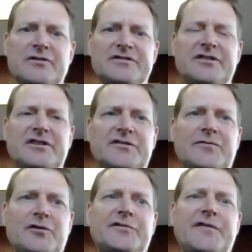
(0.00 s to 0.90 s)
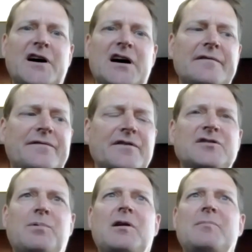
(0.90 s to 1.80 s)
the city's first five
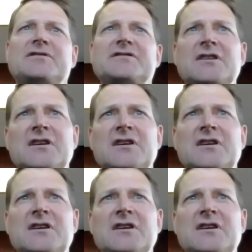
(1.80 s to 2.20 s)
departments.